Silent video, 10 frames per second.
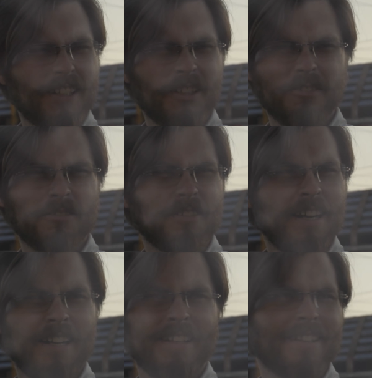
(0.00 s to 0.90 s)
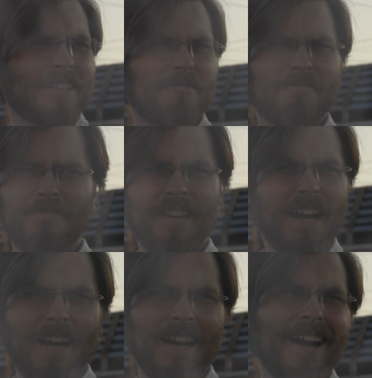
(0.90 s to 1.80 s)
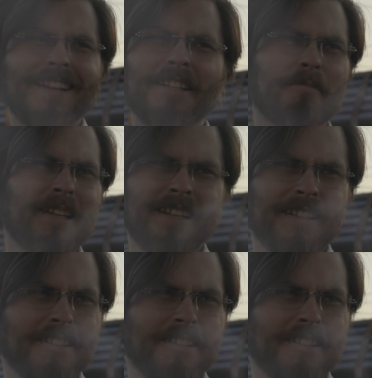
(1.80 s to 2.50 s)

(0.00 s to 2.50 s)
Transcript: Oh, I, uh, I didn't mean it.